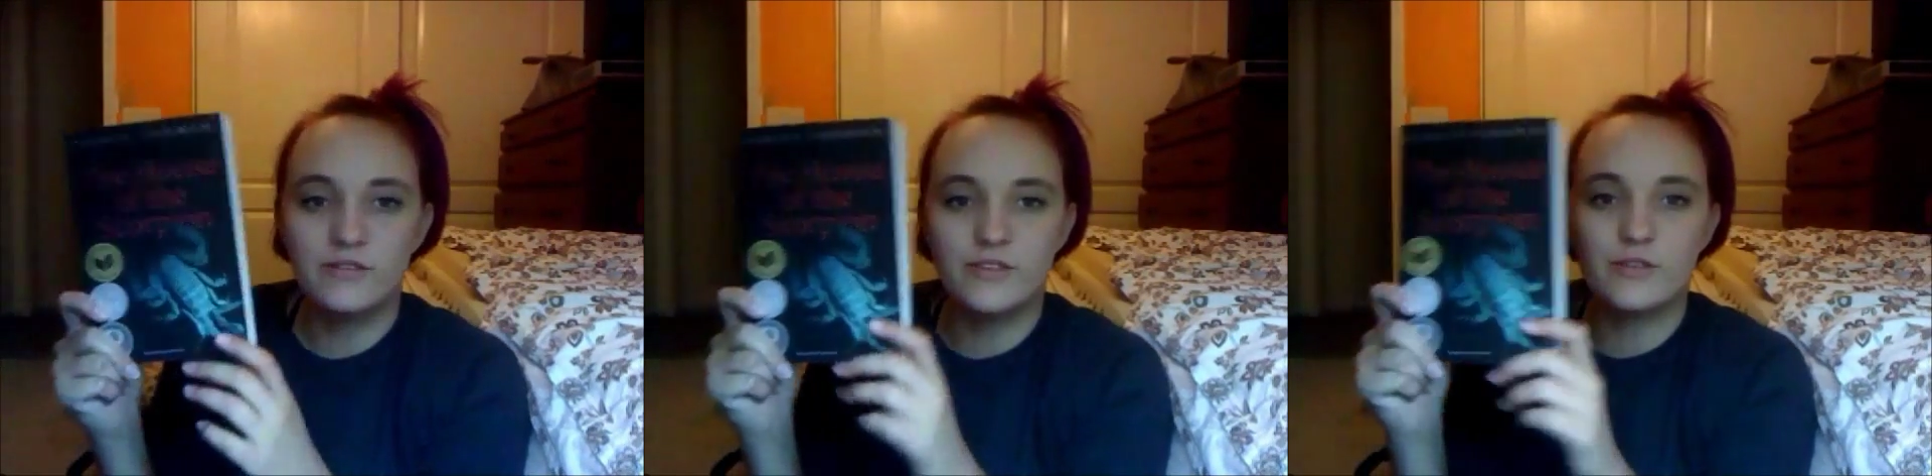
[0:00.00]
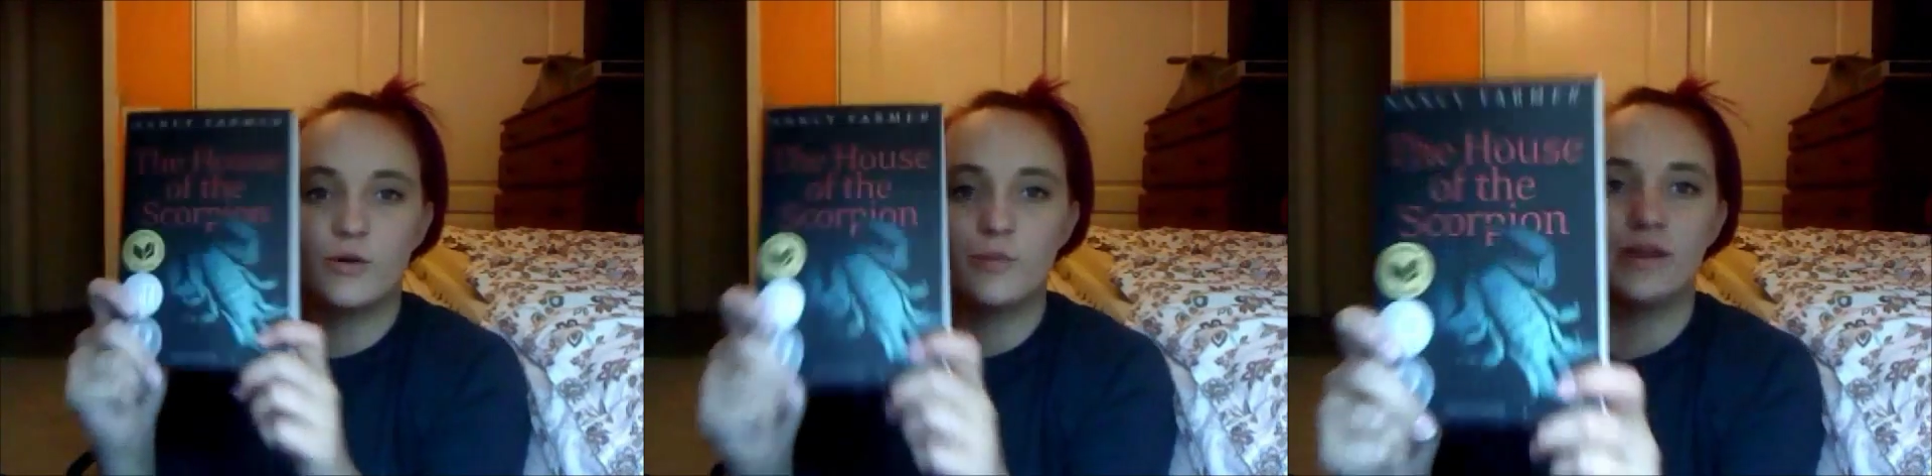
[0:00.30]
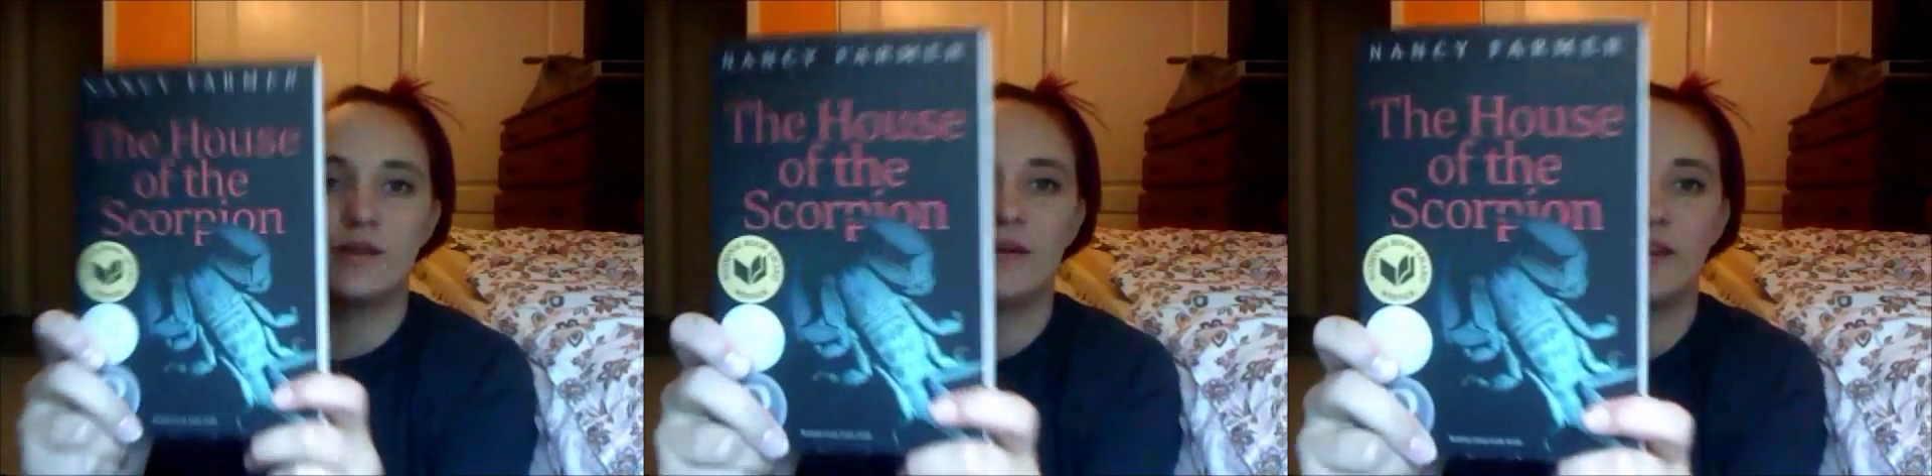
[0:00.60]
the
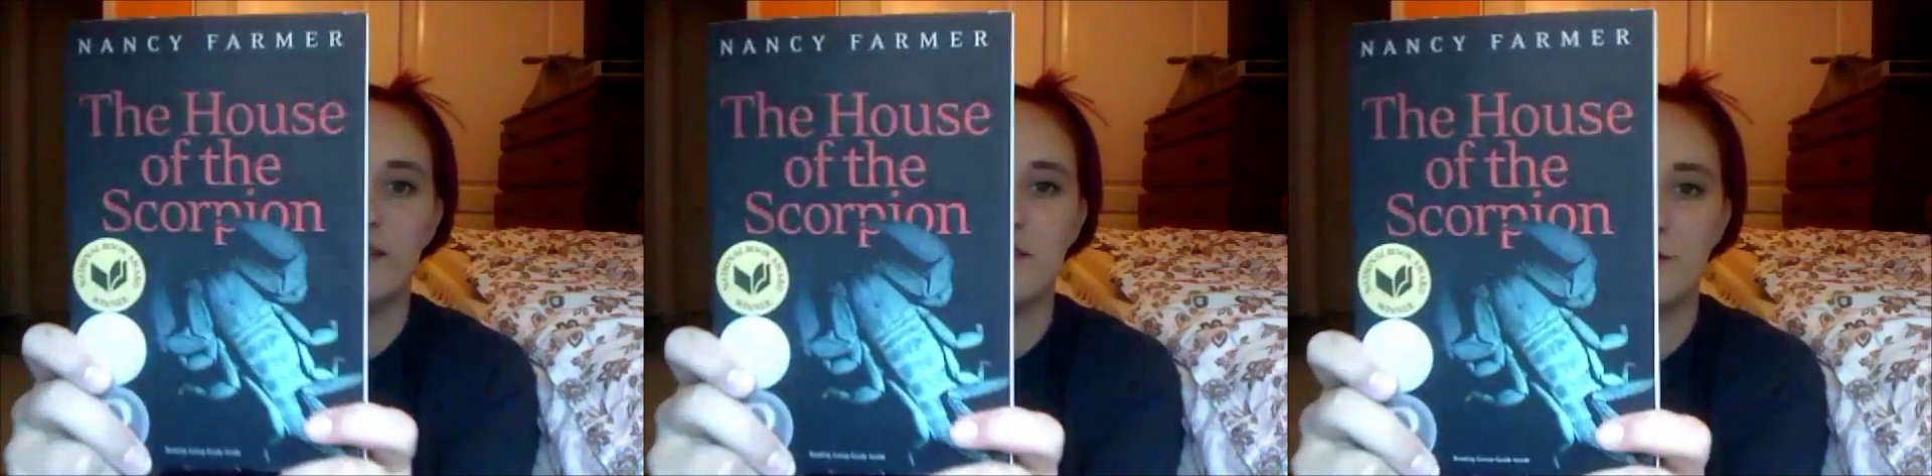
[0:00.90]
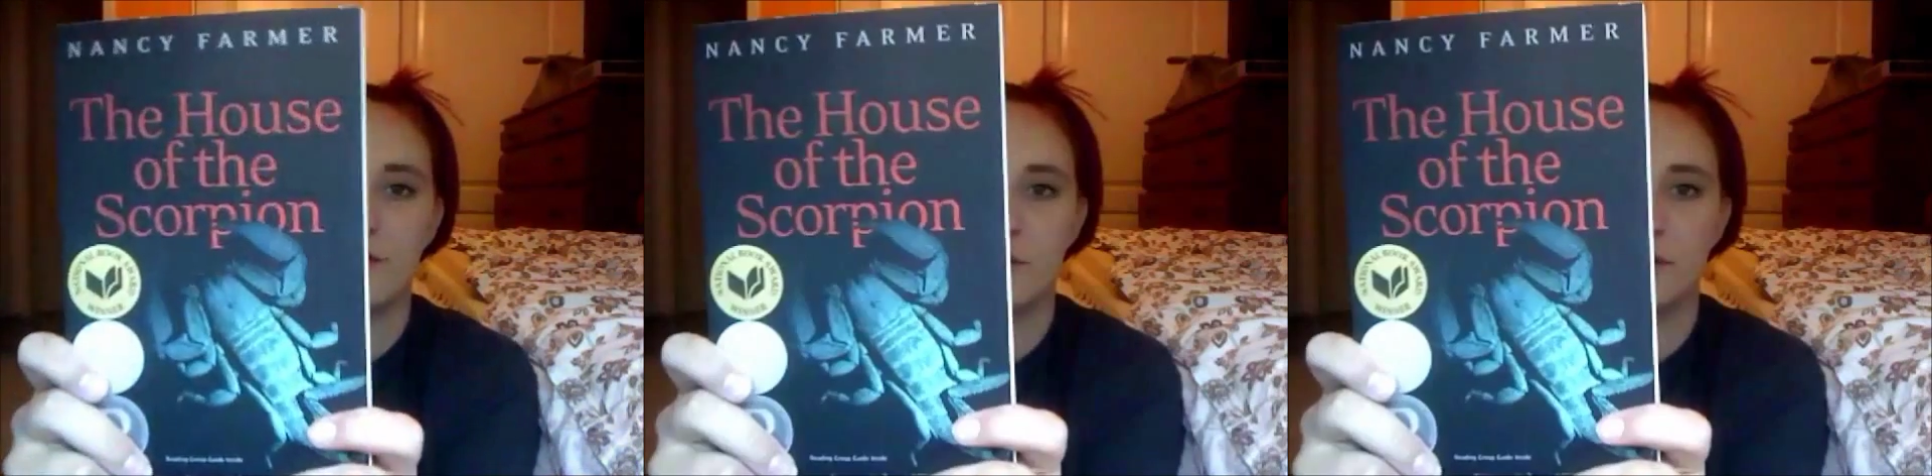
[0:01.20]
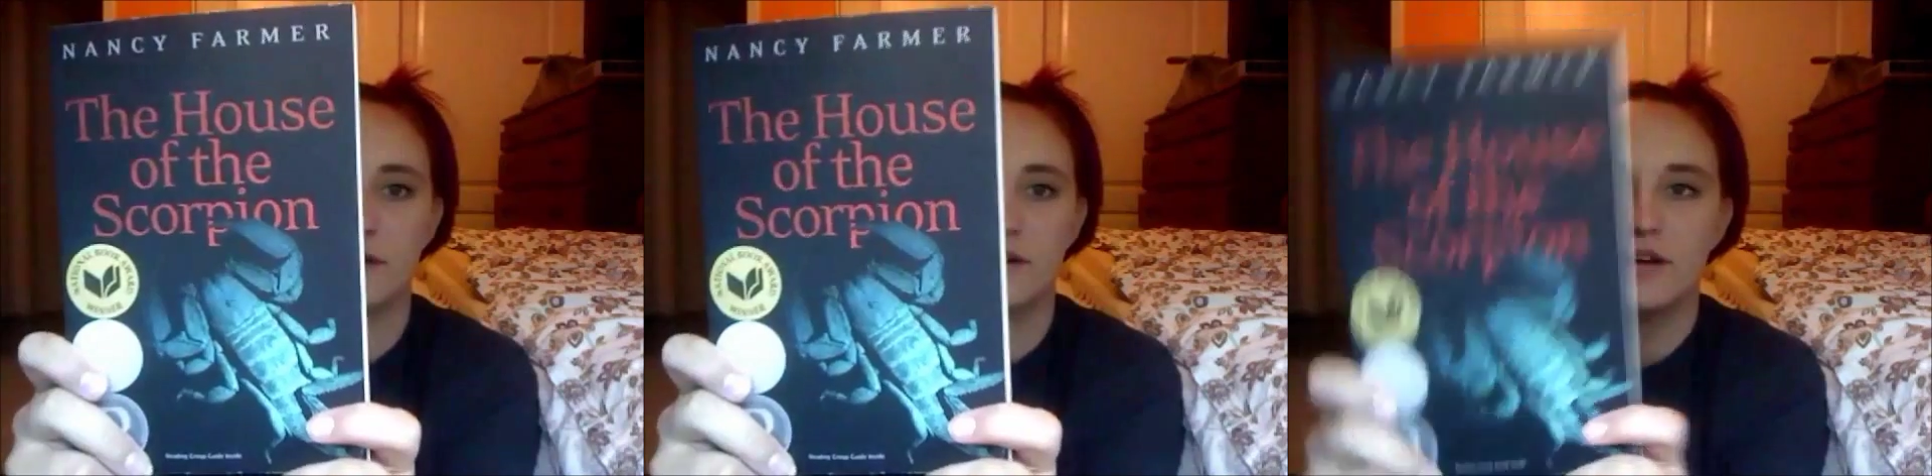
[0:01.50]
Scorpion by Nancy Farmer,